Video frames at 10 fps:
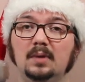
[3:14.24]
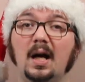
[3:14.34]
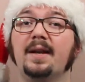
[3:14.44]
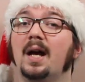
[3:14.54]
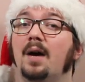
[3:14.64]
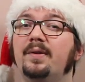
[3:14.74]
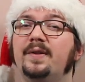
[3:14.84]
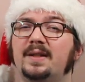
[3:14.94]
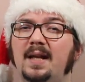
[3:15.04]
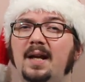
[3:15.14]
I now
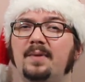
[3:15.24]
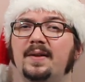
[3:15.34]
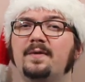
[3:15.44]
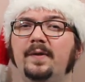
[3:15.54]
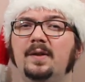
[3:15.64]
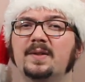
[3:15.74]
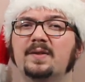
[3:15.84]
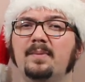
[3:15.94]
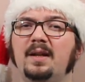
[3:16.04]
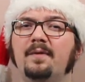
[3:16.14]
understand why this film has
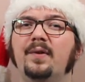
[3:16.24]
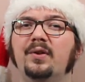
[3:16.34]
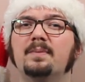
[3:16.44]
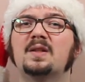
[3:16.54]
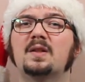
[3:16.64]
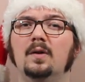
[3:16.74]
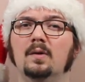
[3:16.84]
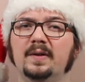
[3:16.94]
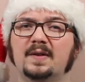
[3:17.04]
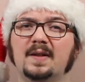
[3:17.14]
remained fairly obscure
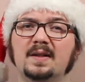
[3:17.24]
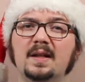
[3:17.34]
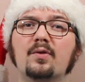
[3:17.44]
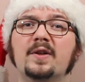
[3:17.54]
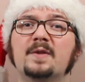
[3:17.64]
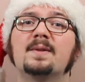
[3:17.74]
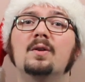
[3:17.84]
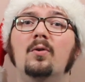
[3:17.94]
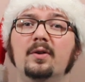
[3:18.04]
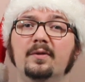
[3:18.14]
when discussing Christmas
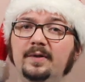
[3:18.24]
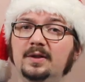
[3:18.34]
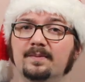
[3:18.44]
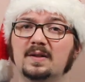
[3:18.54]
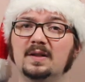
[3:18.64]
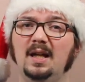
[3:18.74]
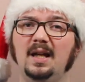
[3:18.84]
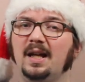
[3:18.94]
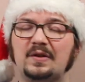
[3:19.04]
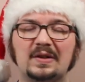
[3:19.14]
horror films.
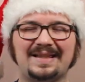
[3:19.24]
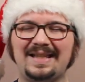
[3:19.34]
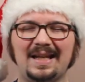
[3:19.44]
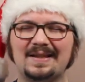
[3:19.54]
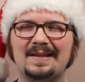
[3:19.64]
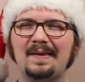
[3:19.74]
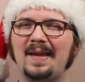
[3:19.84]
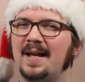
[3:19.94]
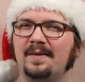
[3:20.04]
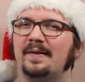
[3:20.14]
It just isn't
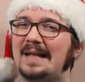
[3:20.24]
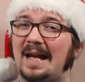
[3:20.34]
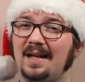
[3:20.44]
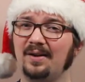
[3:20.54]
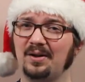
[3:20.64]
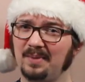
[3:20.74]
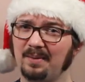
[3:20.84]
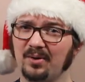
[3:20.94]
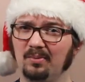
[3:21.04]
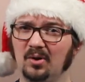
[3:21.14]
that entertaining or
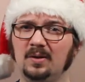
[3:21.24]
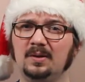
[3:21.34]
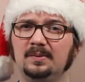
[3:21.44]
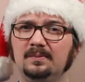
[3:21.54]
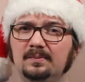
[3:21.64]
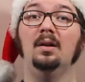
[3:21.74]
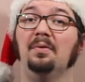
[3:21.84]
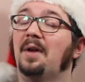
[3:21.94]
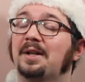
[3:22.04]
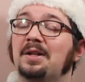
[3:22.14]
memorable.
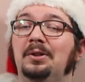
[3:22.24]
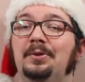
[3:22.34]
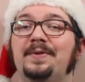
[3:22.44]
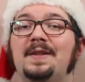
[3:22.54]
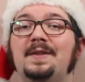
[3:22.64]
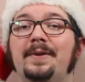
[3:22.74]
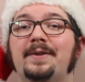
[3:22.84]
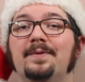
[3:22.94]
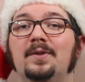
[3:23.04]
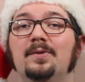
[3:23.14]
That concludes this week's
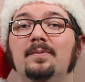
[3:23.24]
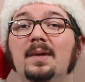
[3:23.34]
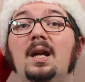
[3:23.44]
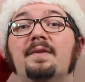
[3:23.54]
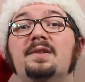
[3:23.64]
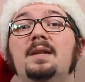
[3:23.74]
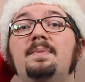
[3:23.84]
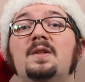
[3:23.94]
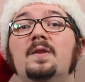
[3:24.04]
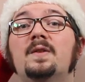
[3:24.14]
review. If there's any
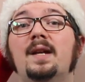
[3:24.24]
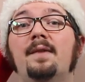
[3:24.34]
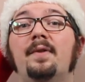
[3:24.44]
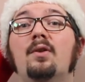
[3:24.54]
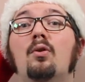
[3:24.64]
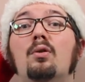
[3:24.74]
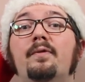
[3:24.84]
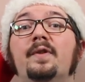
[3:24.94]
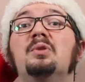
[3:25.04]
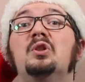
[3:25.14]
obscure sci-fi or horror
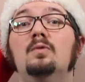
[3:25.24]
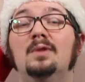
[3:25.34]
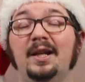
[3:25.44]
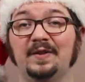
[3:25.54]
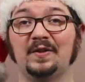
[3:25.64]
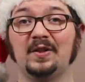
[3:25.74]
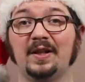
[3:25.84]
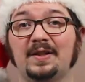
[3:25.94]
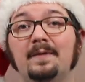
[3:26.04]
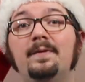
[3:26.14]
film you'd like to
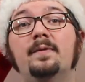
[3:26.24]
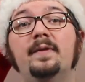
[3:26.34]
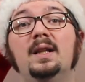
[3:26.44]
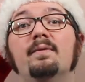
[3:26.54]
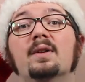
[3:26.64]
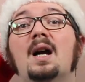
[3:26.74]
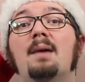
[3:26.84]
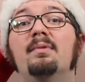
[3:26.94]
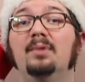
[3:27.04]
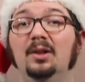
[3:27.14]
suggest, feel free to leave a
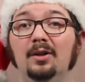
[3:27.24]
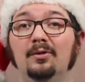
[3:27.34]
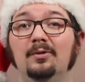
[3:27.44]
comment below.